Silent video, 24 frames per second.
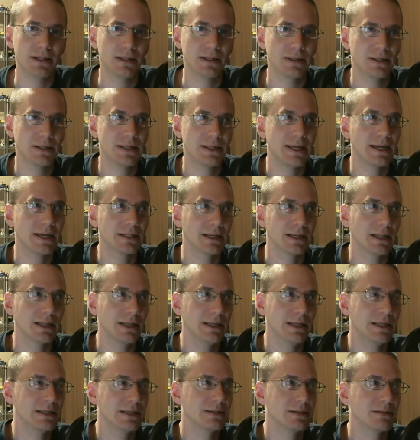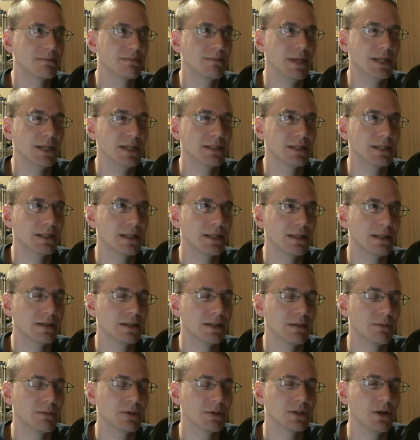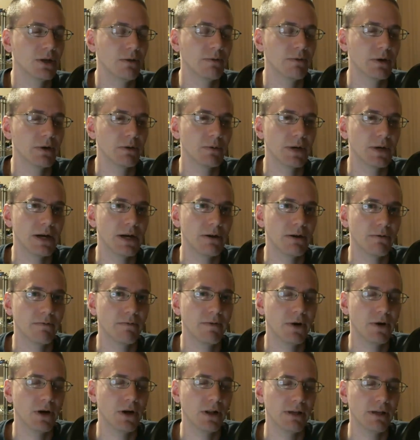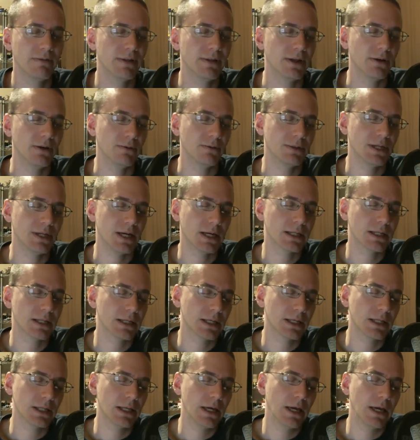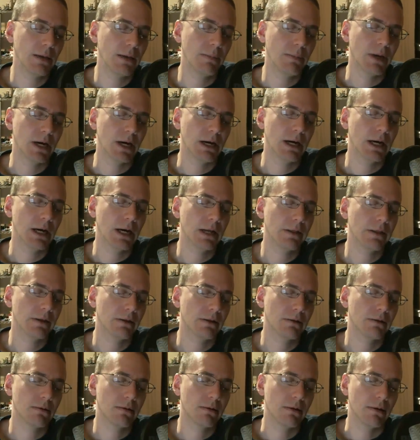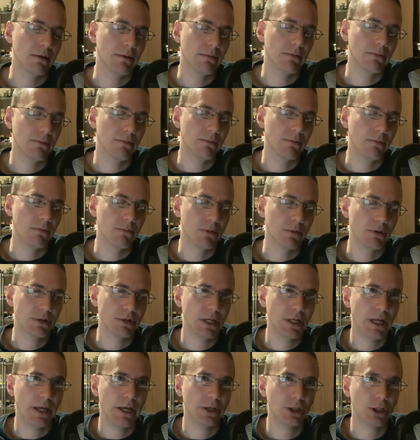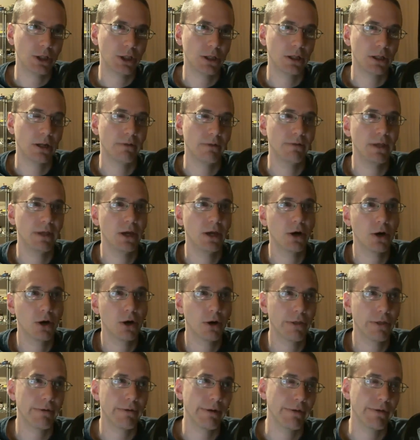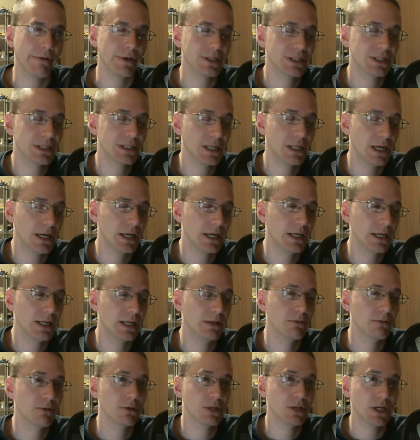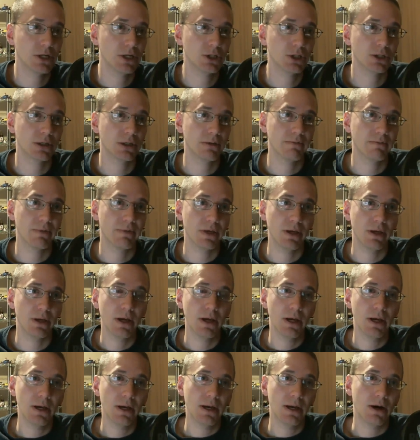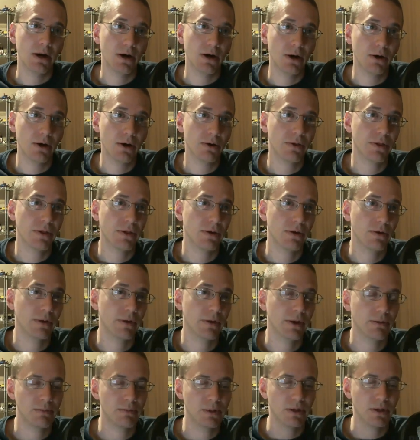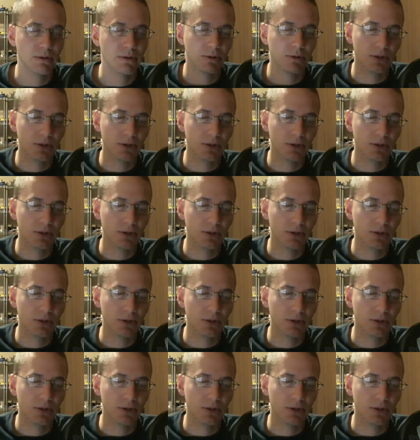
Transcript: Technically, this means that the summer's over and we're now in fall, even though technically by the rotation of the Earth around the sun and the rotation of the Earth, or the